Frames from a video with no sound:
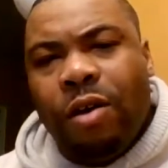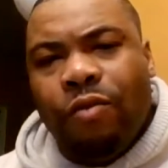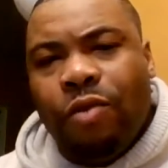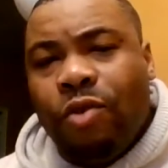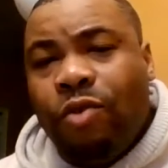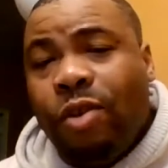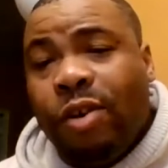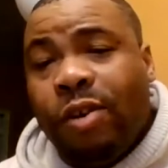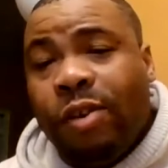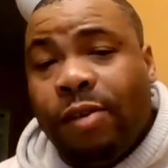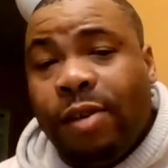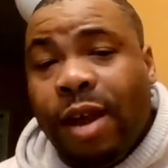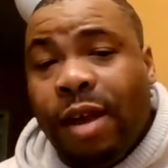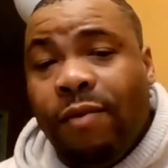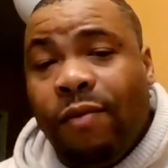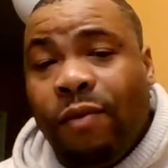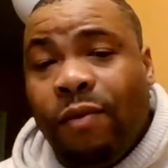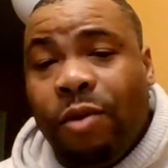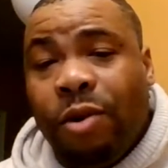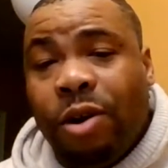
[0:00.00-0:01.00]
Ridge Racer
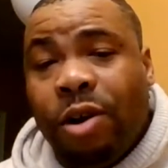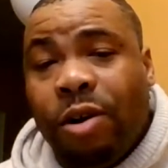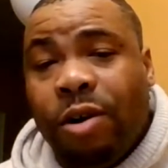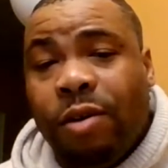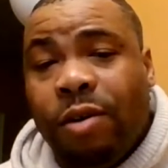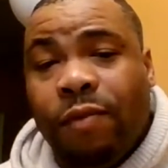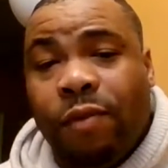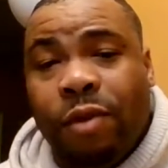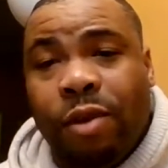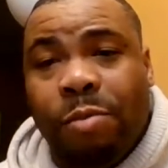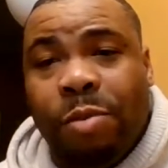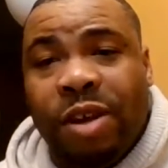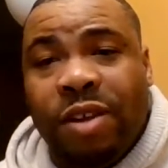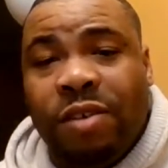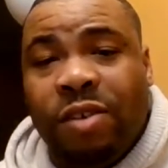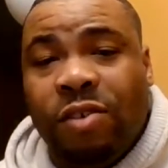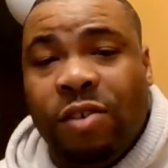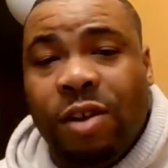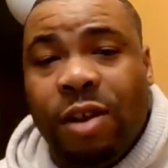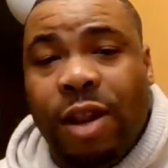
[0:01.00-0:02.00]
Type 4 for the
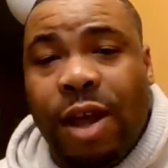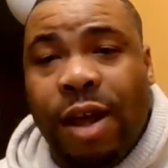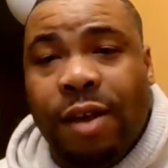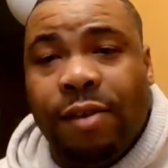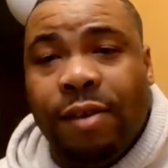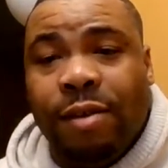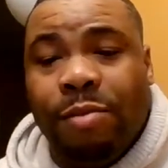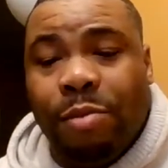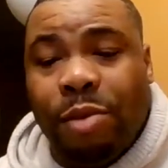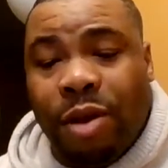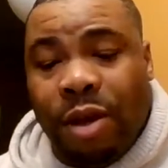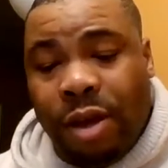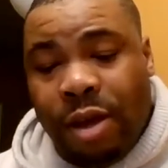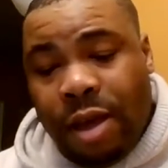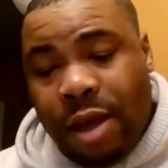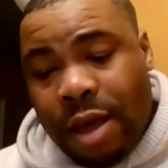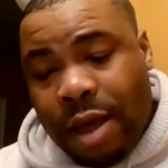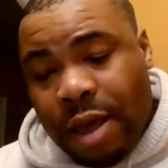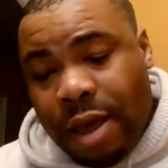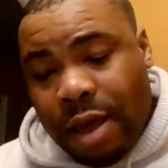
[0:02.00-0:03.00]
PlayStation Classic. But
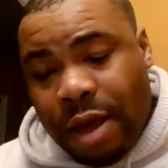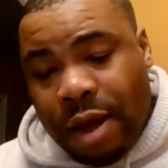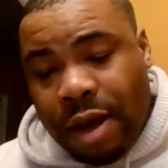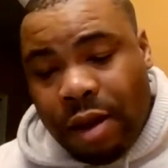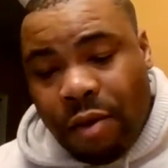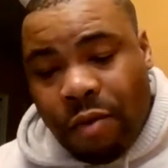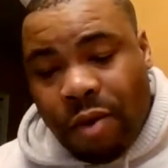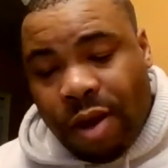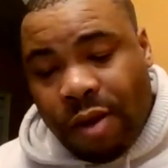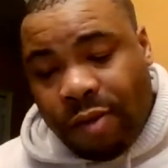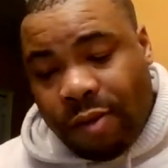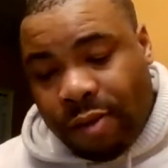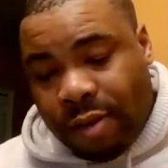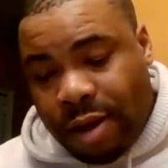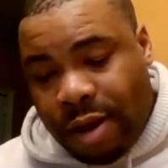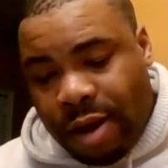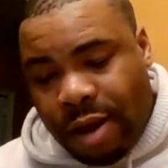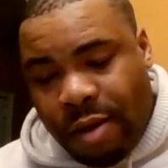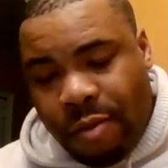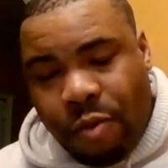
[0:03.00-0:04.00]
anyways,
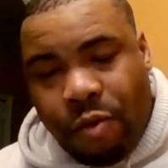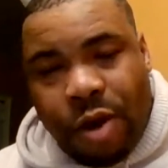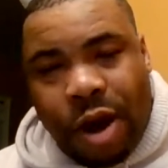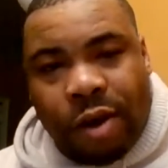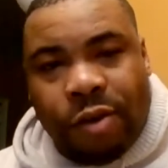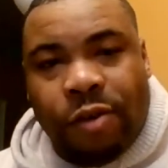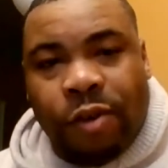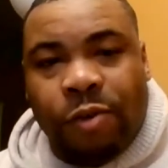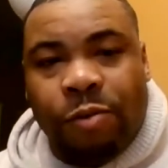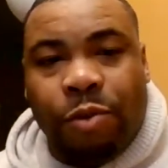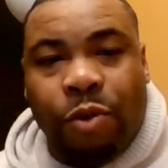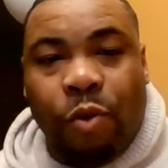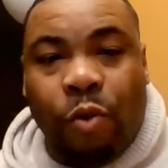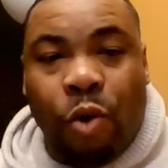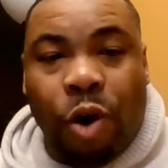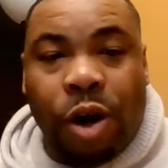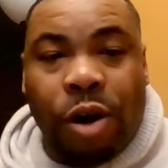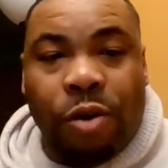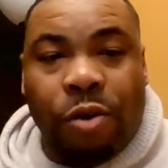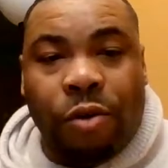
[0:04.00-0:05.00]
Gran Turismo
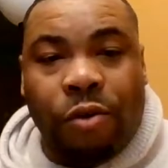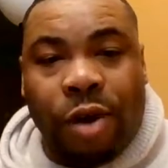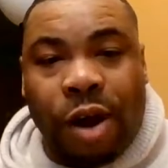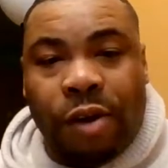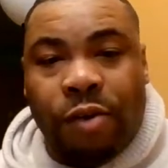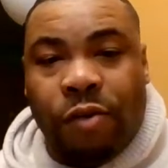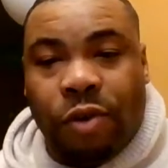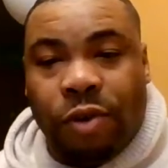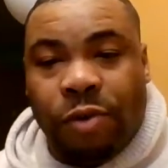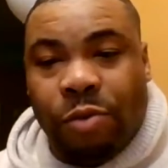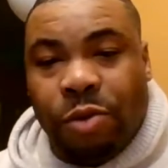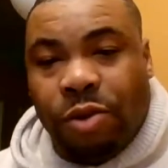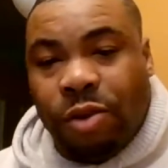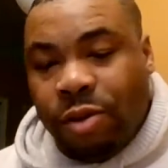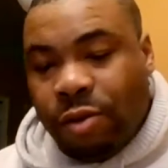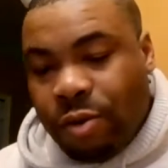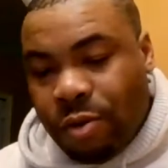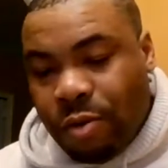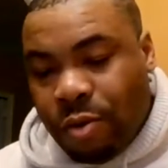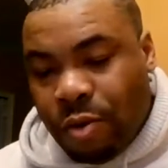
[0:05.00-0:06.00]
1 or Gran Turismo
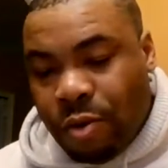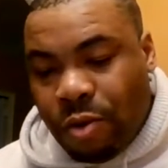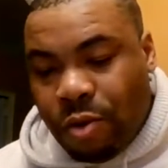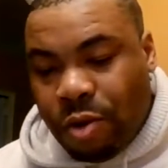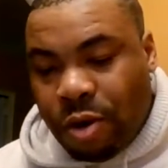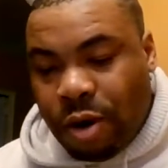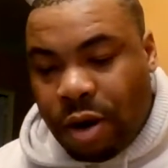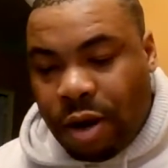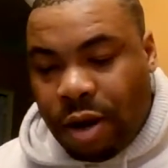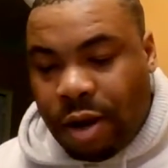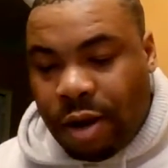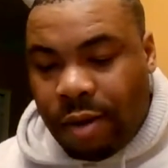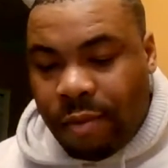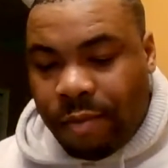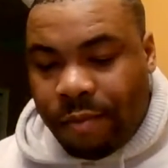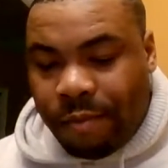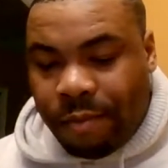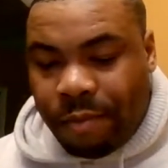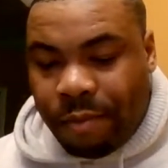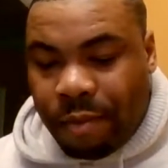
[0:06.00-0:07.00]
2 or
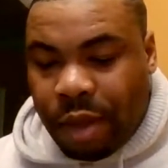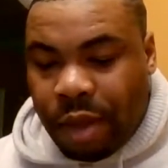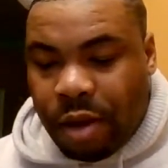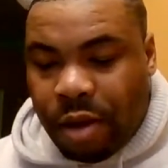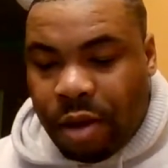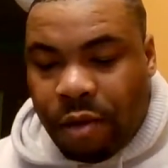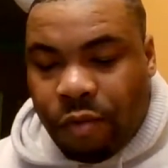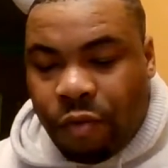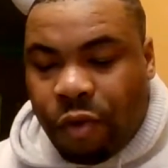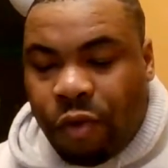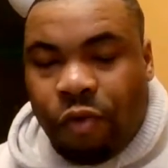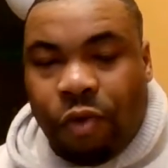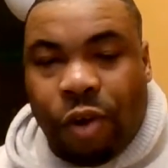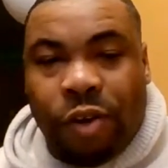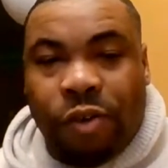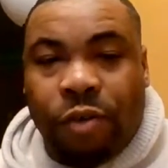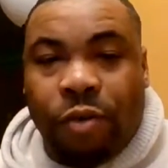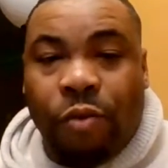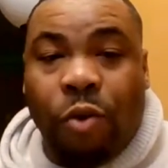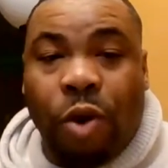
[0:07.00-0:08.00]
Ridge
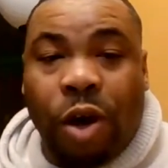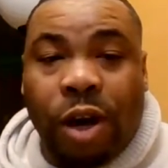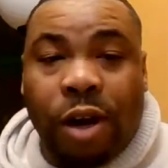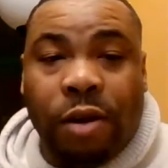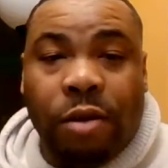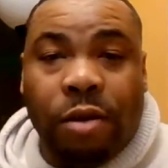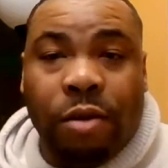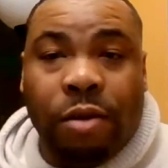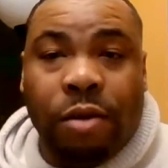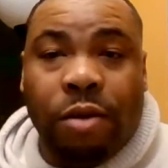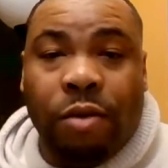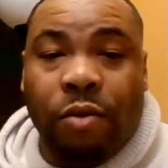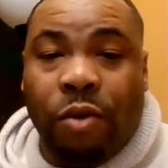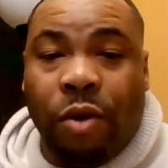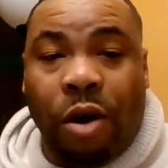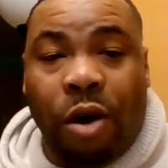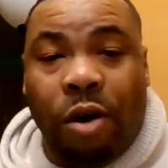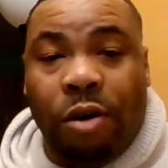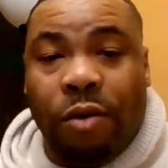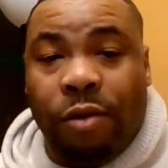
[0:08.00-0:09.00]
Racer 1,
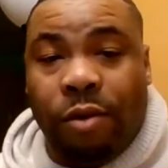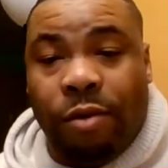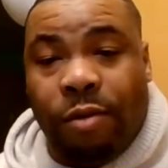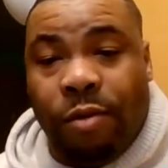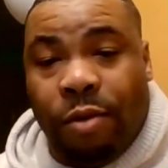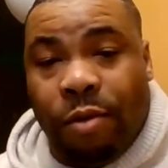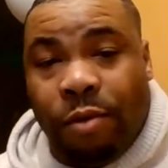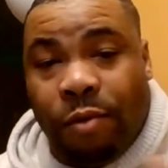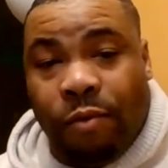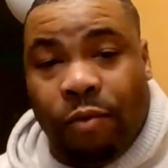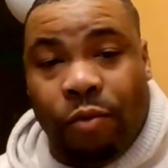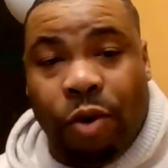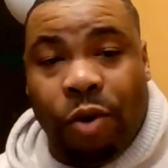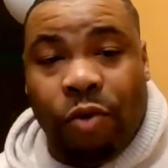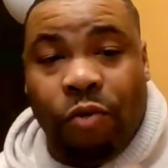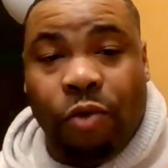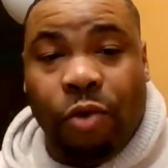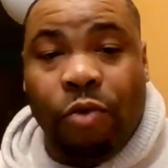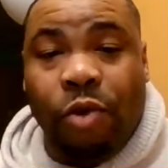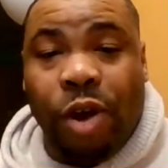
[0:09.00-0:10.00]
all
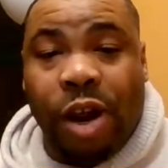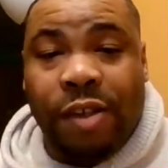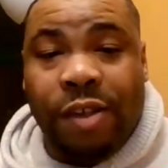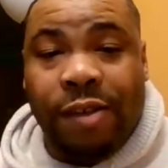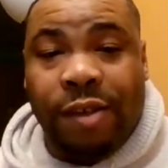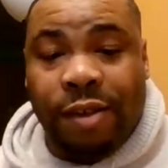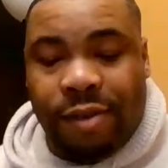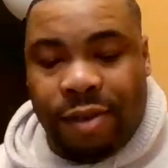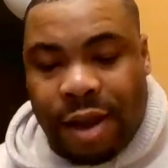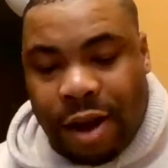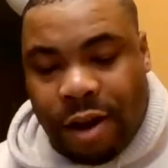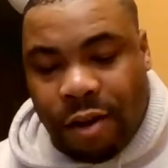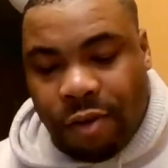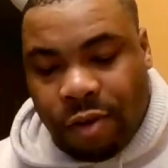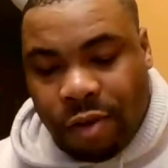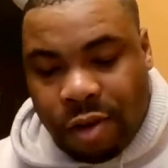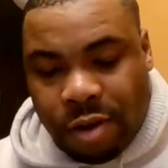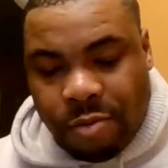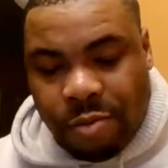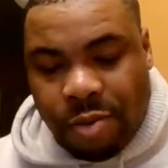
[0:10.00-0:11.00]
which were greatest hits titles,
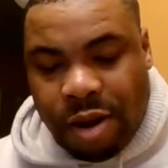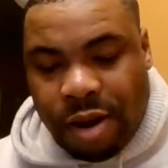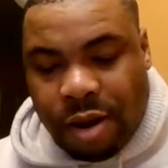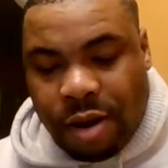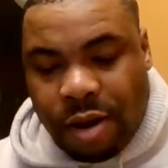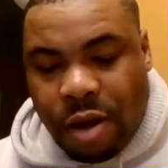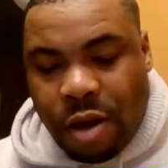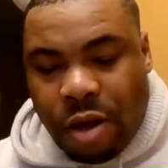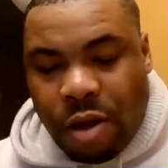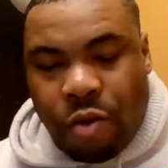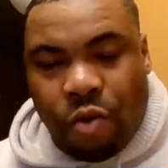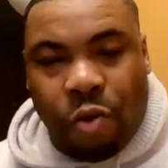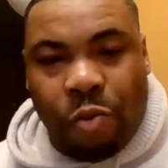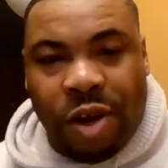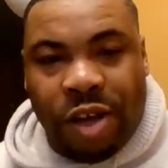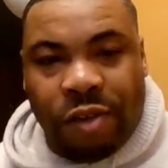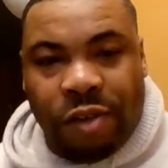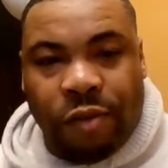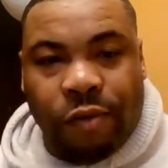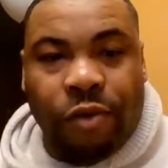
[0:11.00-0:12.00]
could have been
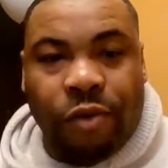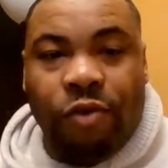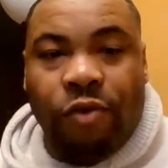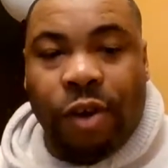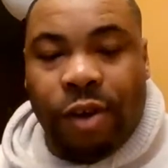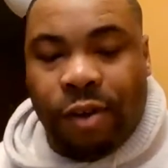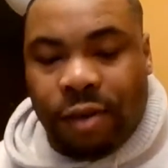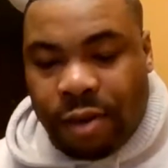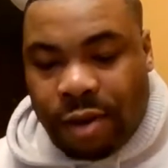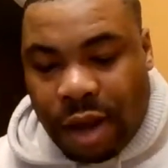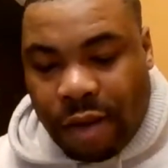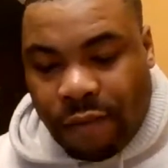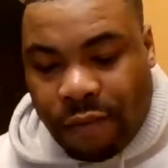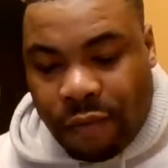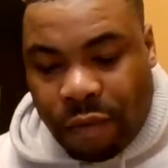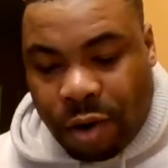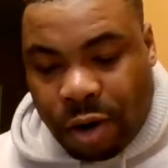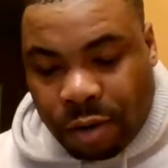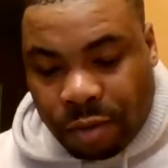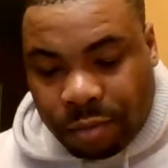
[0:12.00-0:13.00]
replaced with Ridge Racer Type
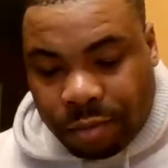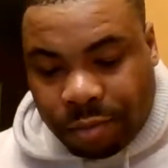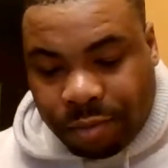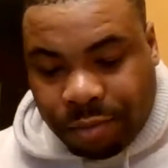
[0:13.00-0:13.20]
4.